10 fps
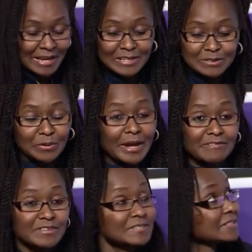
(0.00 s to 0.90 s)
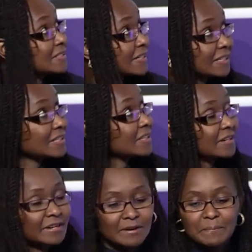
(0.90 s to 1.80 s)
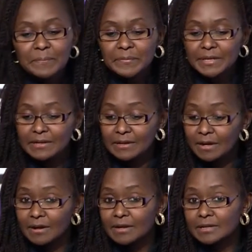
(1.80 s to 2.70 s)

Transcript: So I visited the uh,